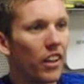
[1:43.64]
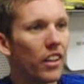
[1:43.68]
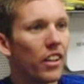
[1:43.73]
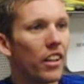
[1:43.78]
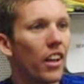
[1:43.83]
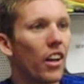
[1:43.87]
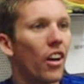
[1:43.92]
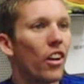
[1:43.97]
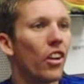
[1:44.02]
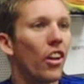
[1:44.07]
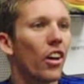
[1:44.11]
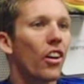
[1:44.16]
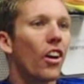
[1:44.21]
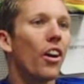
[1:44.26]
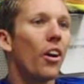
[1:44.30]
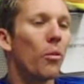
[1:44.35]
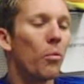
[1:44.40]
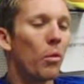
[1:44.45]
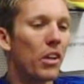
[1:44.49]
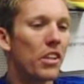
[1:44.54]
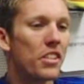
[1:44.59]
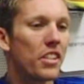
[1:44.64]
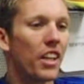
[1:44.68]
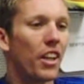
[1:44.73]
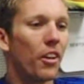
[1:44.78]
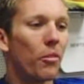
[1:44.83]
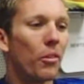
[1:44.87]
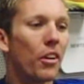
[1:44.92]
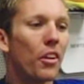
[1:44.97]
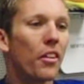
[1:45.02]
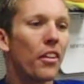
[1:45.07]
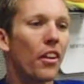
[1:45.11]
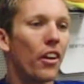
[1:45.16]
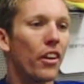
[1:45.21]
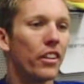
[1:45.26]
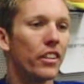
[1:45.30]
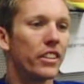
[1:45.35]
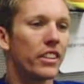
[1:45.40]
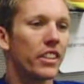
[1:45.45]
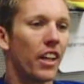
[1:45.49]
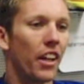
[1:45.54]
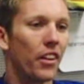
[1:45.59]
Yeah, like, I wanted to get rid of
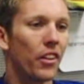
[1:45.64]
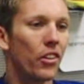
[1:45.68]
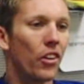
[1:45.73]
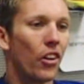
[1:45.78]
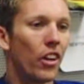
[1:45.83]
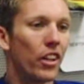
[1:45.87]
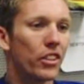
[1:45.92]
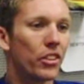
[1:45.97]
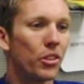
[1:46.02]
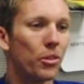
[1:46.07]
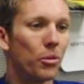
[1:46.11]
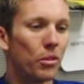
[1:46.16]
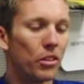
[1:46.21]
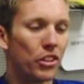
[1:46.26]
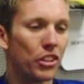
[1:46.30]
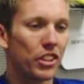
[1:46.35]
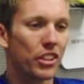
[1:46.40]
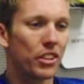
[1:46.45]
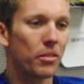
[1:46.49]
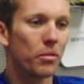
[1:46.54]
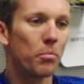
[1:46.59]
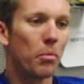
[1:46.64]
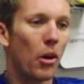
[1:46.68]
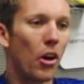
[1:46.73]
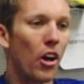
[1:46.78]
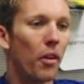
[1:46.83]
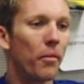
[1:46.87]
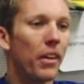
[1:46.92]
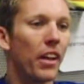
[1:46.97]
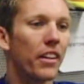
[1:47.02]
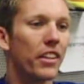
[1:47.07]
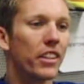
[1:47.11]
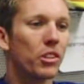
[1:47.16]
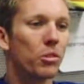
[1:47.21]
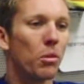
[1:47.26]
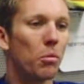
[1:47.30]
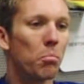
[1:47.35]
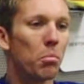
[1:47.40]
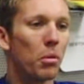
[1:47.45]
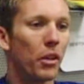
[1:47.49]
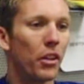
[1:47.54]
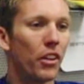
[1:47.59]
those other guys who were just behind me at the
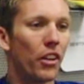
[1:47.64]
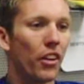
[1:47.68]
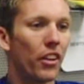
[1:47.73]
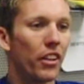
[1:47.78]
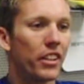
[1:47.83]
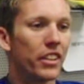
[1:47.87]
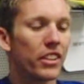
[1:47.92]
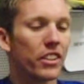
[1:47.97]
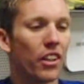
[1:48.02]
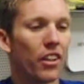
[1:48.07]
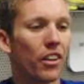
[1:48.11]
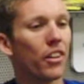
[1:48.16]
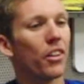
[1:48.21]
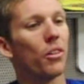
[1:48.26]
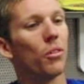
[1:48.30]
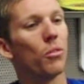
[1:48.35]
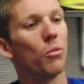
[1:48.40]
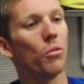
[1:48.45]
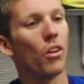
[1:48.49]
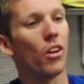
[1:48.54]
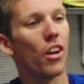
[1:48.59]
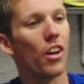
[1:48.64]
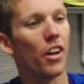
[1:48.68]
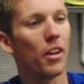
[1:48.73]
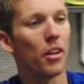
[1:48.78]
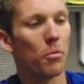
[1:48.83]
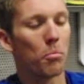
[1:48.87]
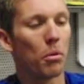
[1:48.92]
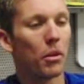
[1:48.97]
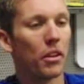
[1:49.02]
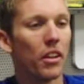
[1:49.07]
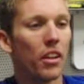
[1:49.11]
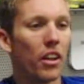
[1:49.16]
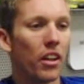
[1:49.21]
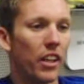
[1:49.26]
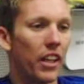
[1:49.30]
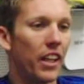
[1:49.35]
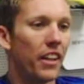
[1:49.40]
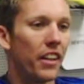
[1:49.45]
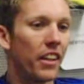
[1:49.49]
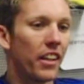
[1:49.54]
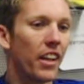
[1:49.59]
swim pretty early, so I
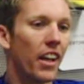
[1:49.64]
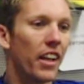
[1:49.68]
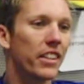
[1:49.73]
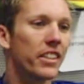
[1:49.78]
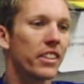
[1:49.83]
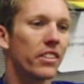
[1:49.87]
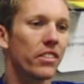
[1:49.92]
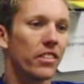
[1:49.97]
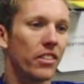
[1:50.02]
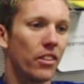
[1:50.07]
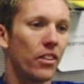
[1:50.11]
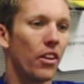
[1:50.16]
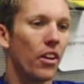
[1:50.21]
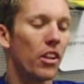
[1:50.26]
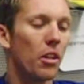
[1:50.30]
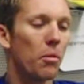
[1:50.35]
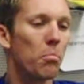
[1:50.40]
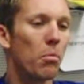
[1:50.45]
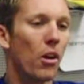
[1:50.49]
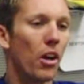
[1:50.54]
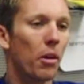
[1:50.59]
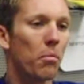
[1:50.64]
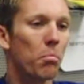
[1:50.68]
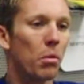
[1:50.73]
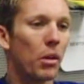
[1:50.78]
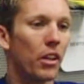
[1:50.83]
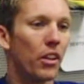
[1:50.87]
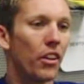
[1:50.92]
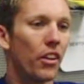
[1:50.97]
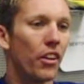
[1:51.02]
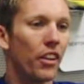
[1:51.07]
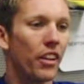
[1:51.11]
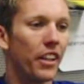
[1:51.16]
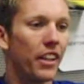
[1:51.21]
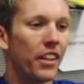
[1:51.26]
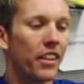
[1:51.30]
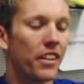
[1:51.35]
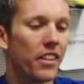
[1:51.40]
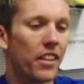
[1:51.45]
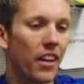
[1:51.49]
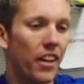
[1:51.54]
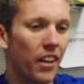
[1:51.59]
hit the gas on the bike pretty early,
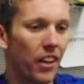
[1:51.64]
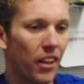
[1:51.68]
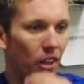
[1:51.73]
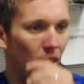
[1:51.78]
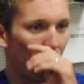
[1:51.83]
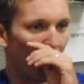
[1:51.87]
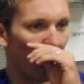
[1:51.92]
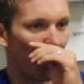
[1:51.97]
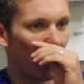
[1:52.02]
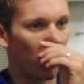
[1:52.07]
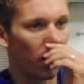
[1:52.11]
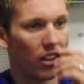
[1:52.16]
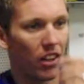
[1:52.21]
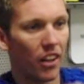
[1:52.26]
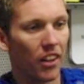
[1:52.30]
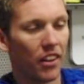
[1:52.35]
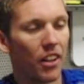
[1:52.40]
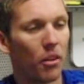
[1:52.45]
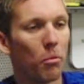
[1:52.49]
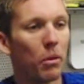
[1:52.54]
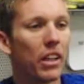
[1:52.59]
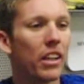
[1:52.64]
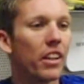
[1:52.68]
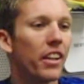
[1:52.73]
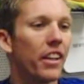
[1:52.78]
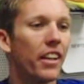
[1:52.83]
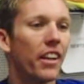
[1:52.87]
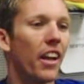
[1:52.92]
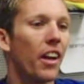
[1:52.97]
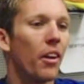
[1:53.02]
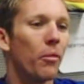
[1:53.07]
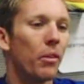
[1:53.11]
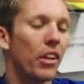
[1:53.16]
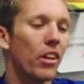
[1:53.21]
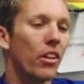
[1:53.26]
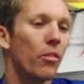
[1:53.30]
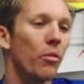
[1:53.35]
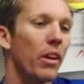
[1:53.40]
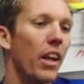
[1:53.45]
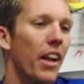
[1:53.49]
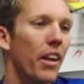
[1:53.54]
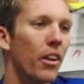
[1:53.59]
and then we cleared out.
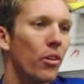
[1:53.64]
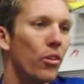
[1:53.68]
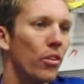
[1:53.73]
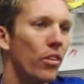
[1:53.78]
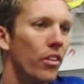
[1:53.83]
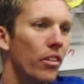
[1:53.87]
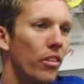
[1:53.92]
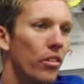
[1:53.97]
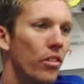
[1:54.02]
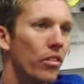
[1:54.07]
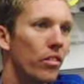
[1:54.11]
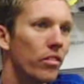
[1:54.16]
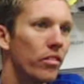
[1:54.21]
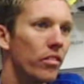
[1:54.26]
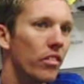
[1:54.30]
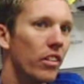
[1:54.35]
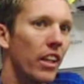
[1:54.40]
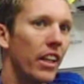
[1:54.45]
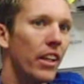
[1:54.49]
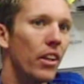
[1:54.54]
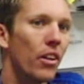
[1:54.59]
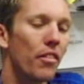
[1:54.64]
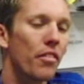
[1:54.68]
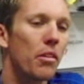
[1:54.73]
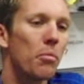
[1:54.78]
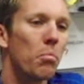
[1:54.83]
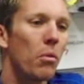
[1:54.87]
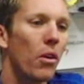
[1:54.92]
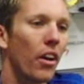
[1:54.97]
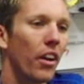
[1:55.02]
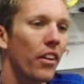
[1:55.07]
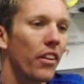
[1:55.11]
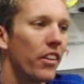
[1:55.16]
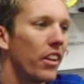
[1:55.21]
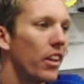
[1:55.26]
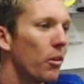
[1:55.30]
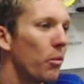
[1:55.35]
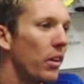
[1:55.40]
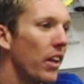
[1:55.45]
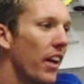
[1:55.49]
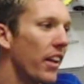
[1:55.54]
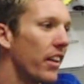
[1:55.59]
We had a good lead off the bike. I think
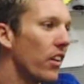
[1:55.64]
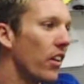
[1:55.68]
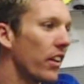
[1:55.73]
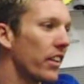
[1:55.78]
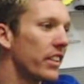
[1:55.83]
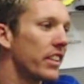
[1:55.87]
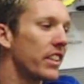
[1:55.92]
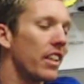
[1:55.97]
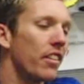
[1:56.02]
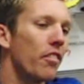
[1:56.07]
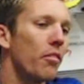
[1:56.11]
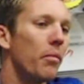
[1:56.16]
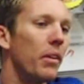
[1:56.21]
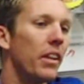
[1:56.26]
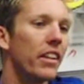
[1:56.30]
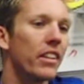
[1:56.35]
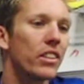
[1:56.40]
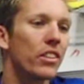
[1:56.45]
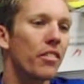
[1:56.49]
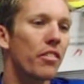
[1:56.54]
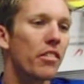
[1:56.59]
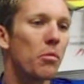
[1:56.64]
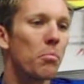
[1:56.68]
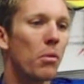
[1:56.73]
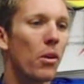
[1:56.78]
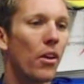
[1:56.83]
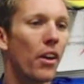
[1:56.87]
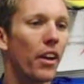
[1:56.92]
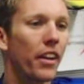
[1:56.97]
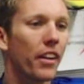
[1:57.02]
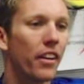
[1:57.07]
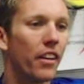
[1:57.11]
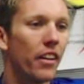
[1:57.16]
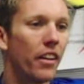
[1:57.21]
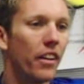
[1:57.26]
we had like 7 minutes off the bike.